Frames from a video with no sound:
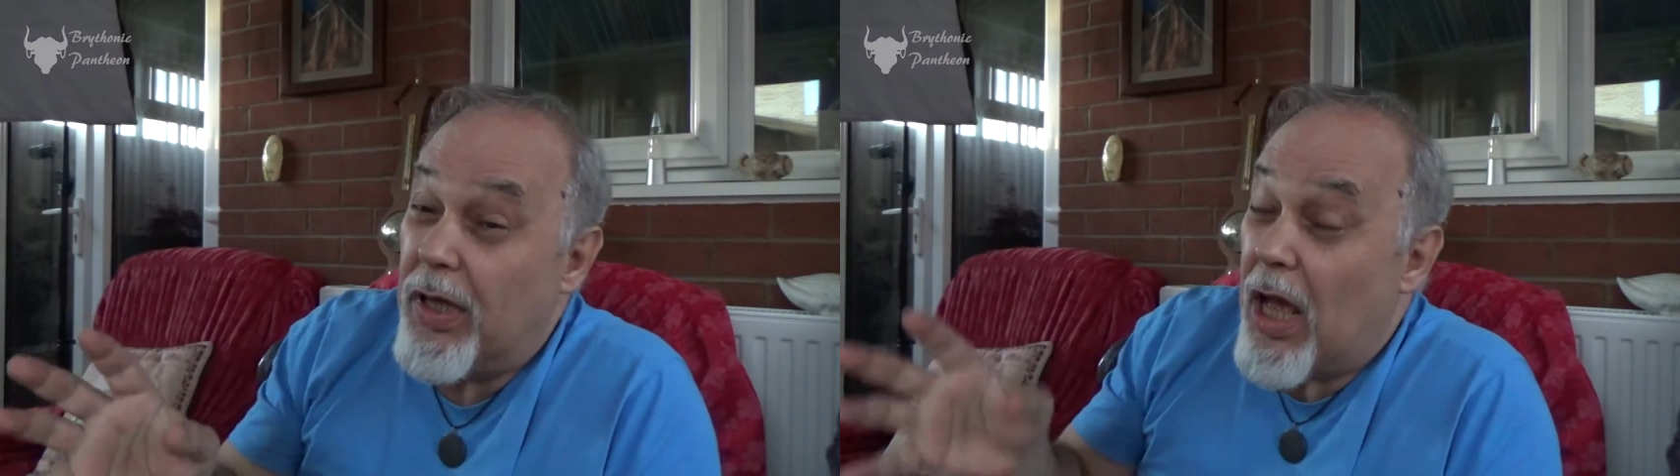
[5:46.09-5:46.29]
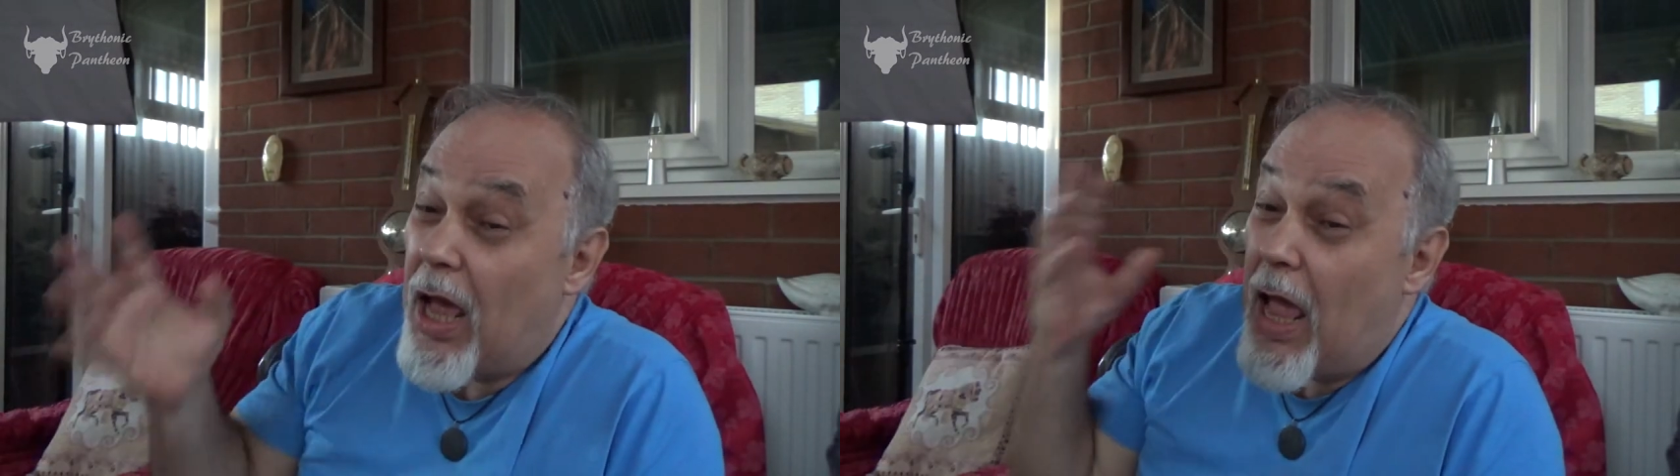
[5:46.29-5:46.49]

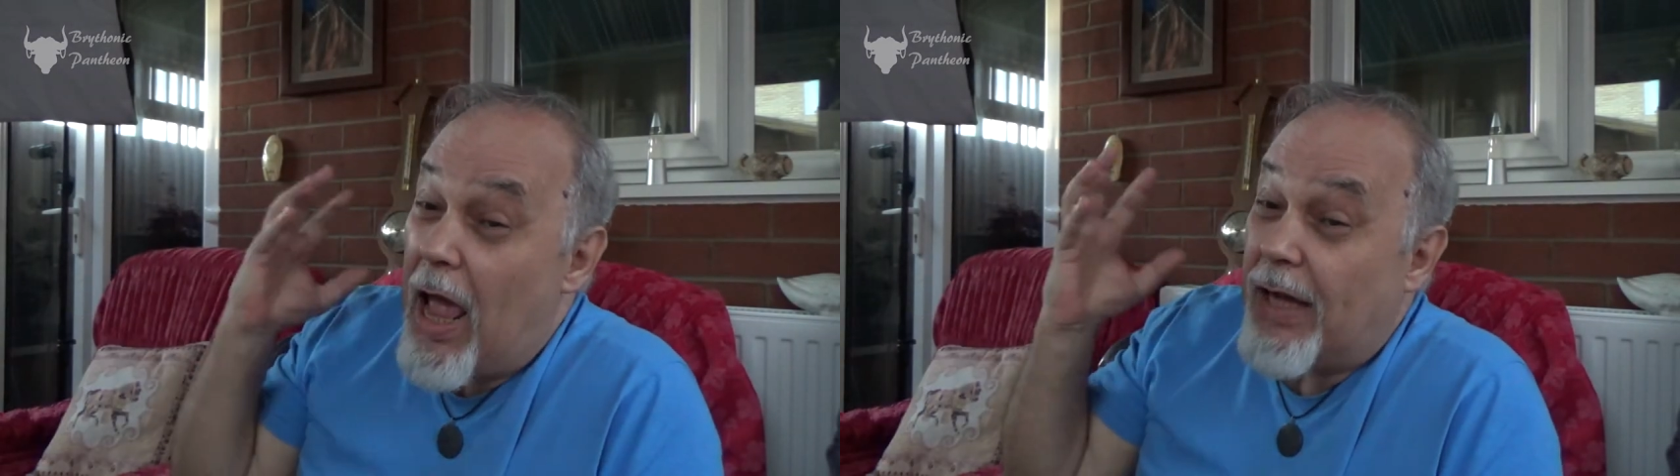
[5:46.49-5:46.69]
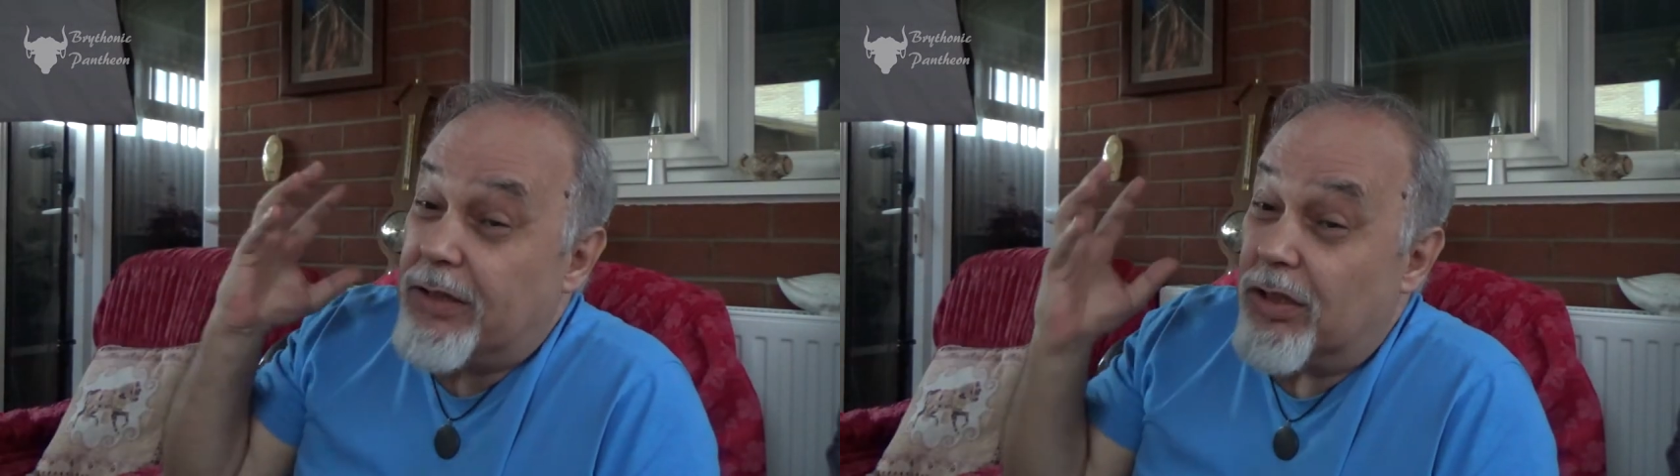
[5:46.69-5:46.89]
the
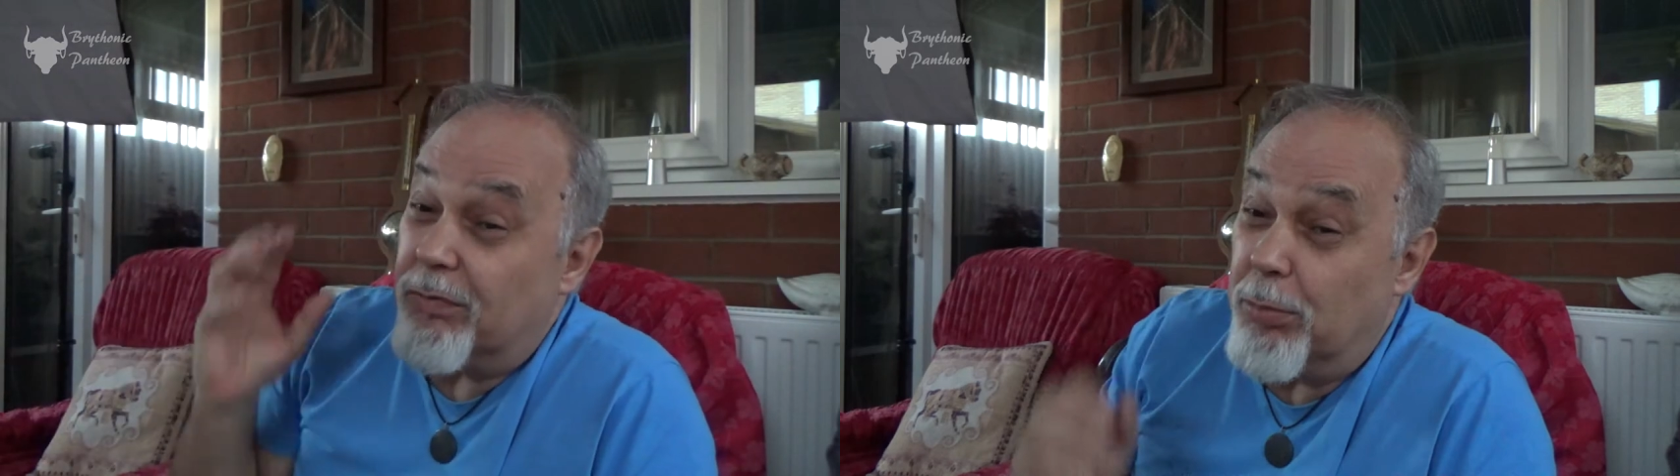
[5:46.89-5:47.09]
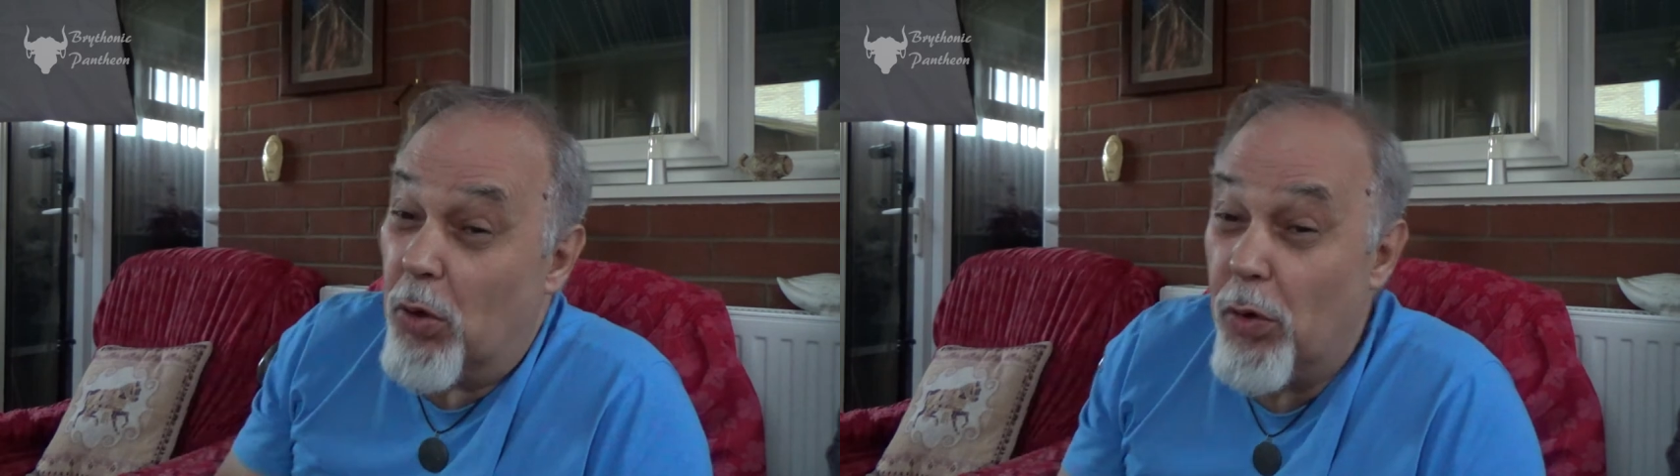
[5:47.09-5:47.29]
hat
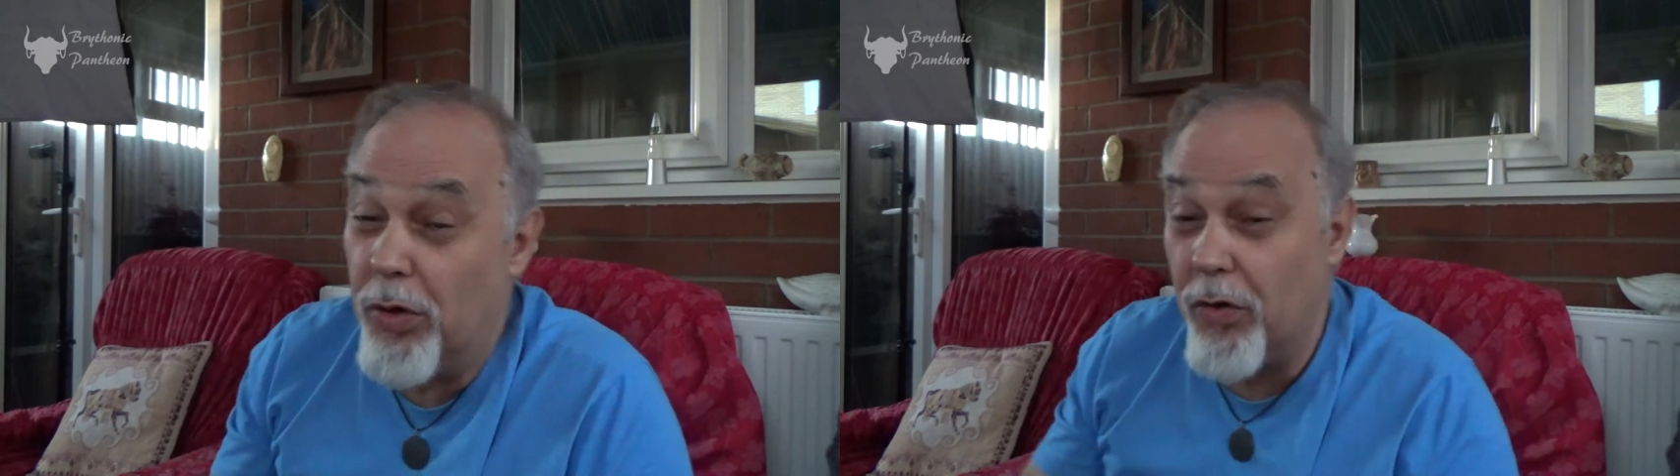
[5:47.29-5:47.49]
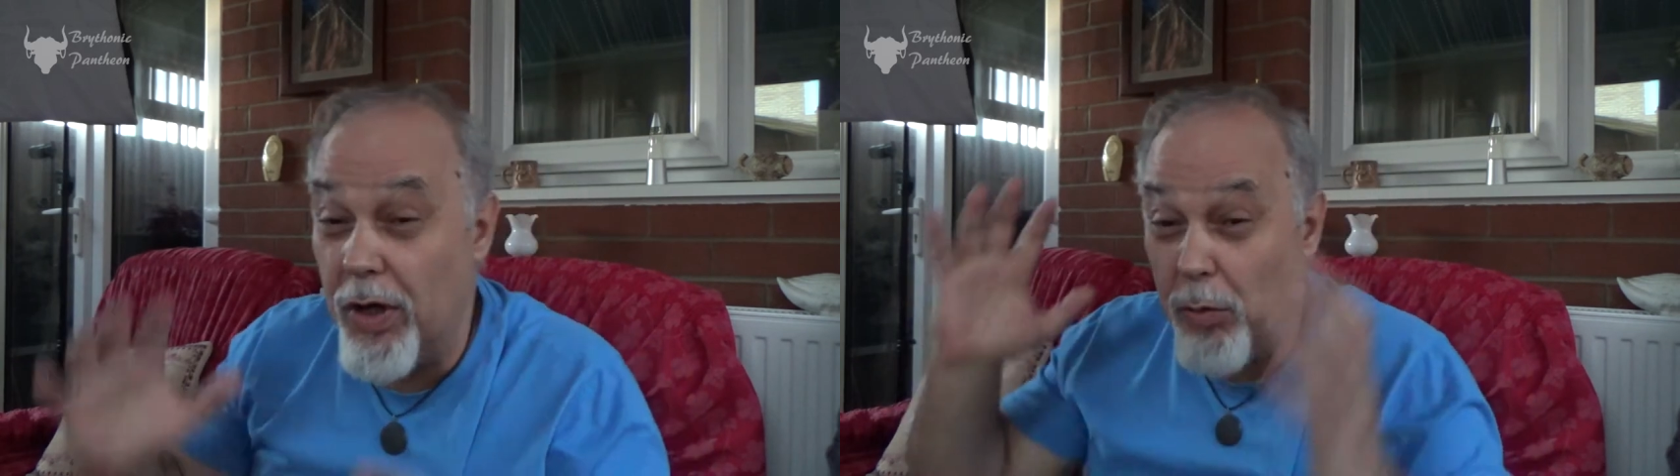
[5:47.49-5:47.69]
of
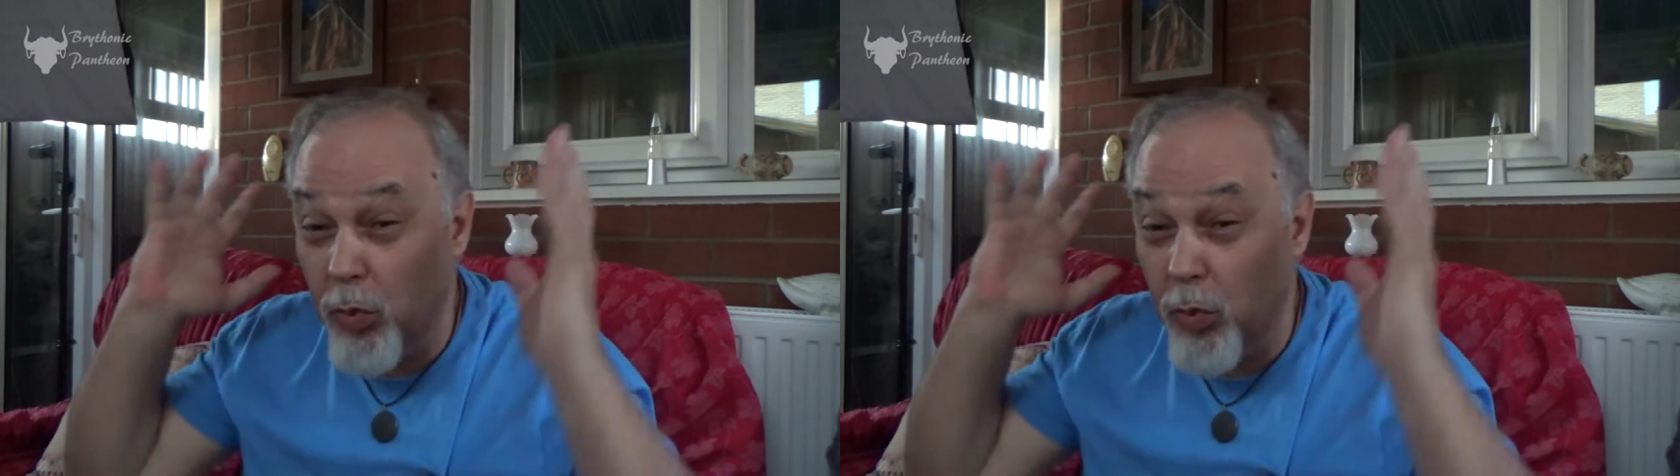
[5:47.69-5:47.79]
Mercury